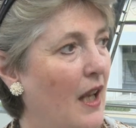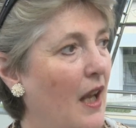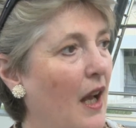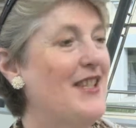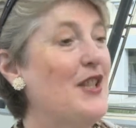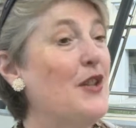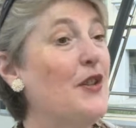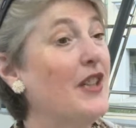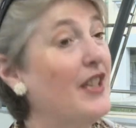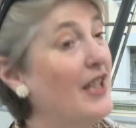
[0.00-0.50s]

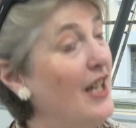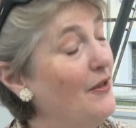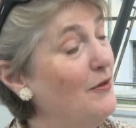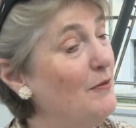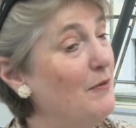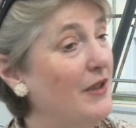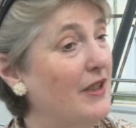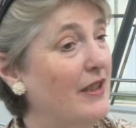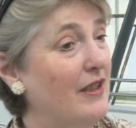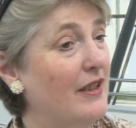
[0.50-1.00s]
So the
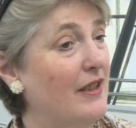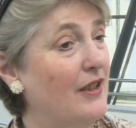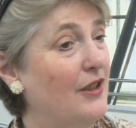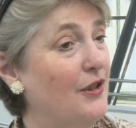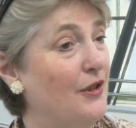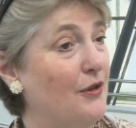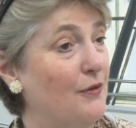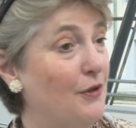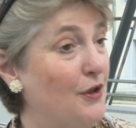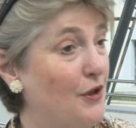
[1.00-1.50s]
government
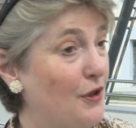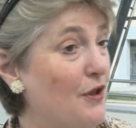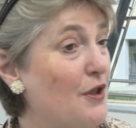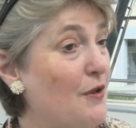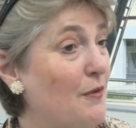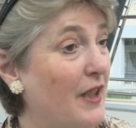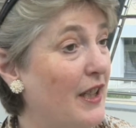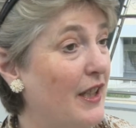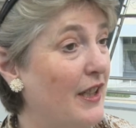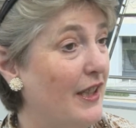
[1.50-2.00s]
could
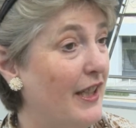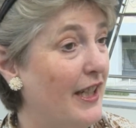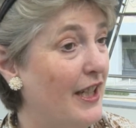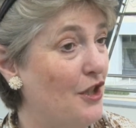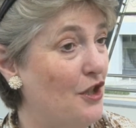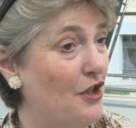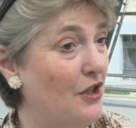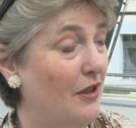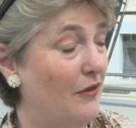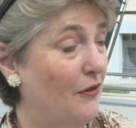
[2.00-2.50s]
reduce
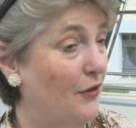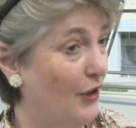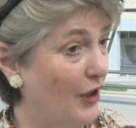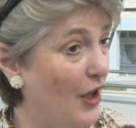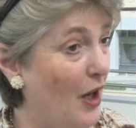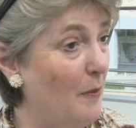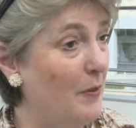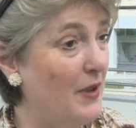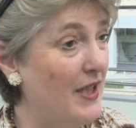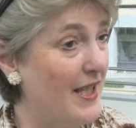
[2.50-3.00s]
regulation for
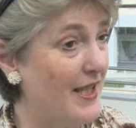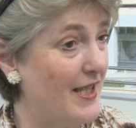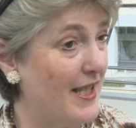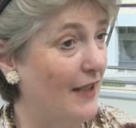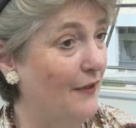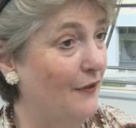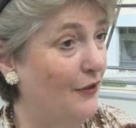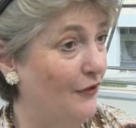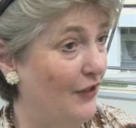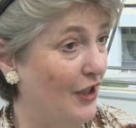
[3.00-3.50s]
companies
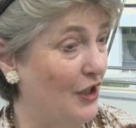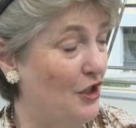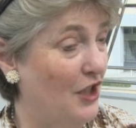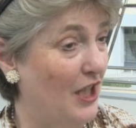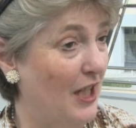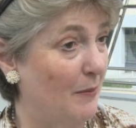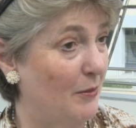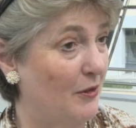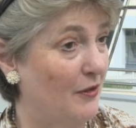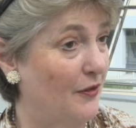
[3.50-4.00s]
and for venture
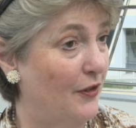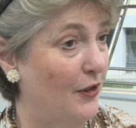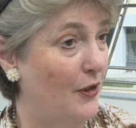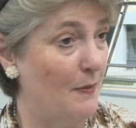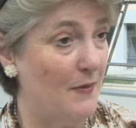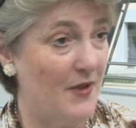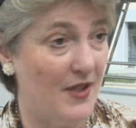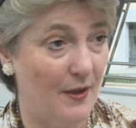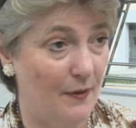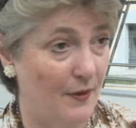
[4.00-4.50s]
capital
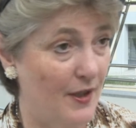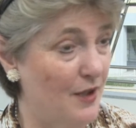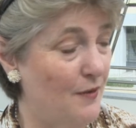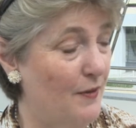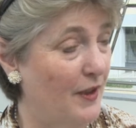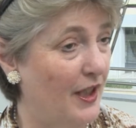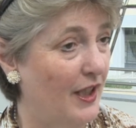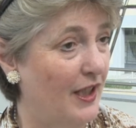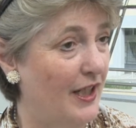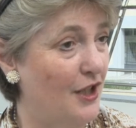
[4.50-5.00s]
firms. There is
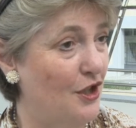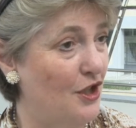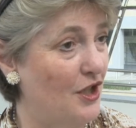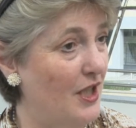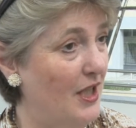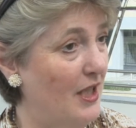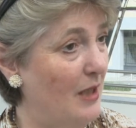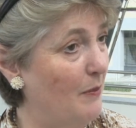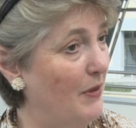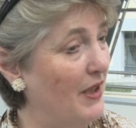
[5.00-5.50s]
regulation
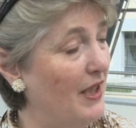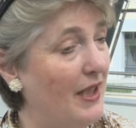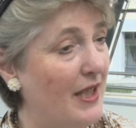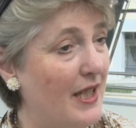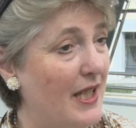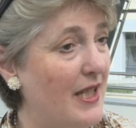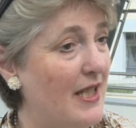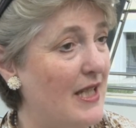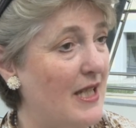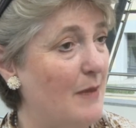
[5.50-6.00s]
needed, but it
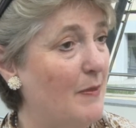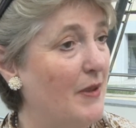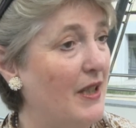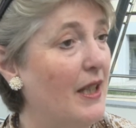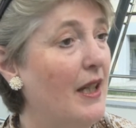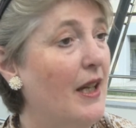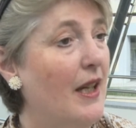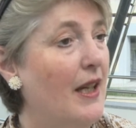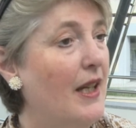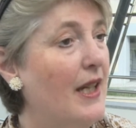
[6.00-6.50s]
needs to
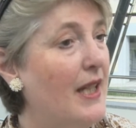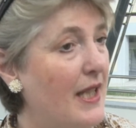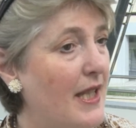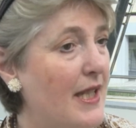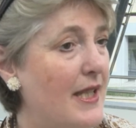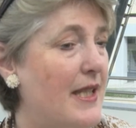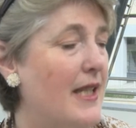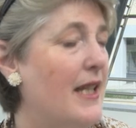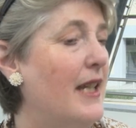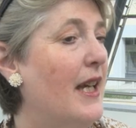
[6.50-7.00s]
be
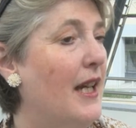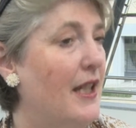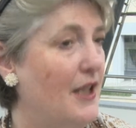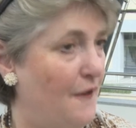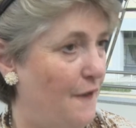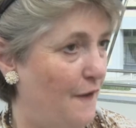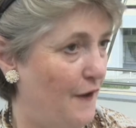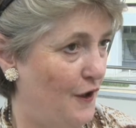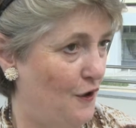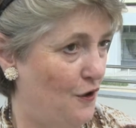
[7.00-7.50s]
easy and
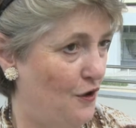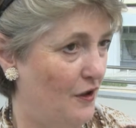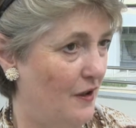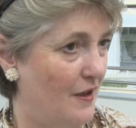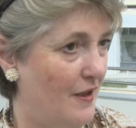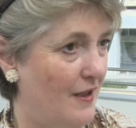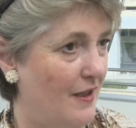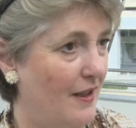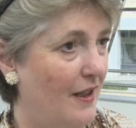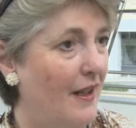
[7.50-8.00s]

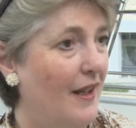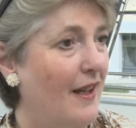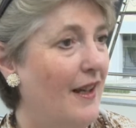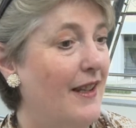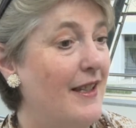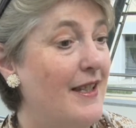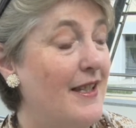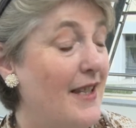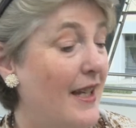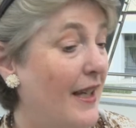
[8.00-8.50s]
efficient.
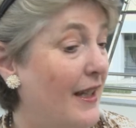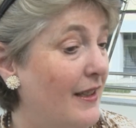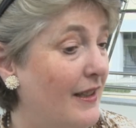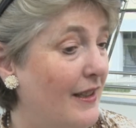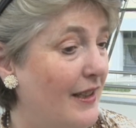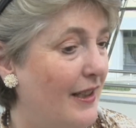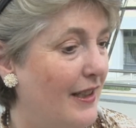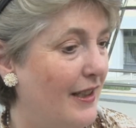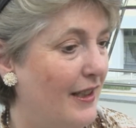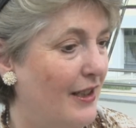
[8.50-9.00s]
The second
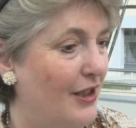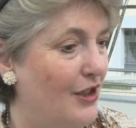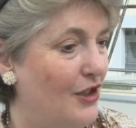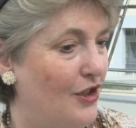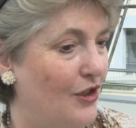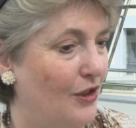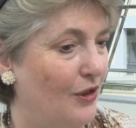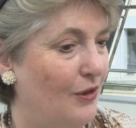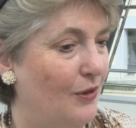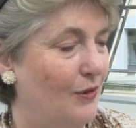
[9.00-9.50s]
thing it can
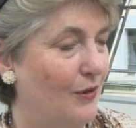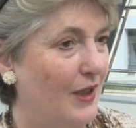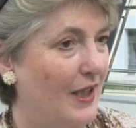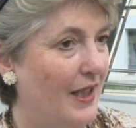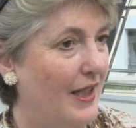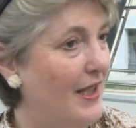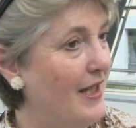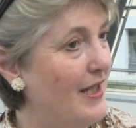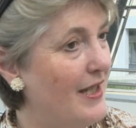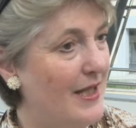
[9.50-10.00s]
do
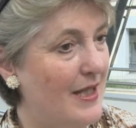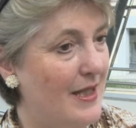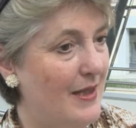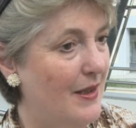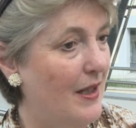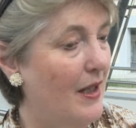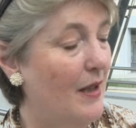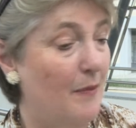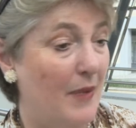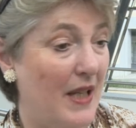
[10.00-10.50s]
is
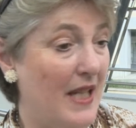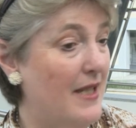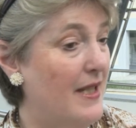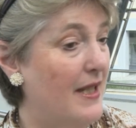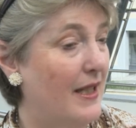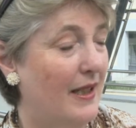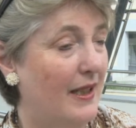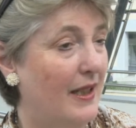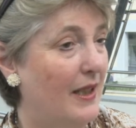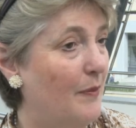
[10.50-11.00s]

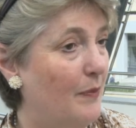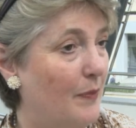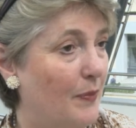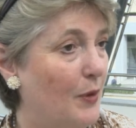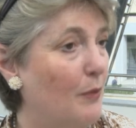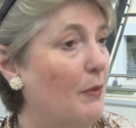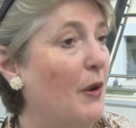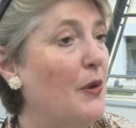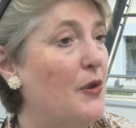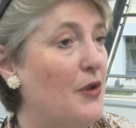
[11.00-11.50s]
basically
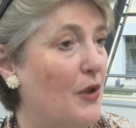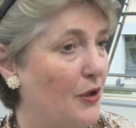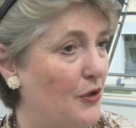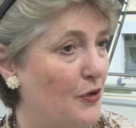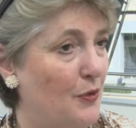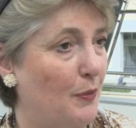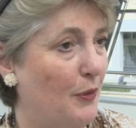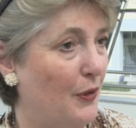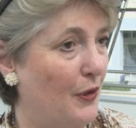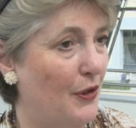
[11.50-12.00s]
promote
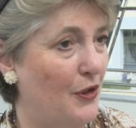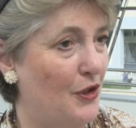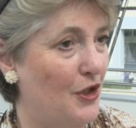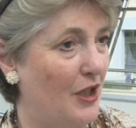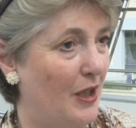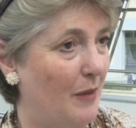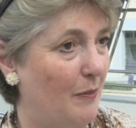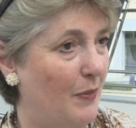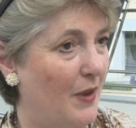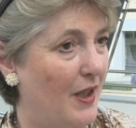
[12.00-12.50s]

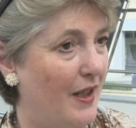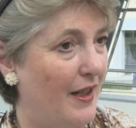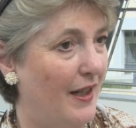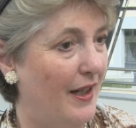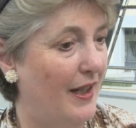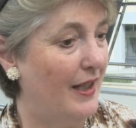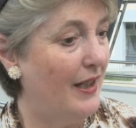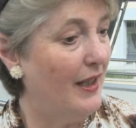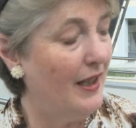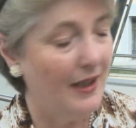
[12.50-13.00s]
entrepreneurship
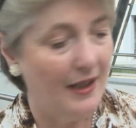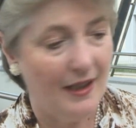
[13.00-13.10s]
by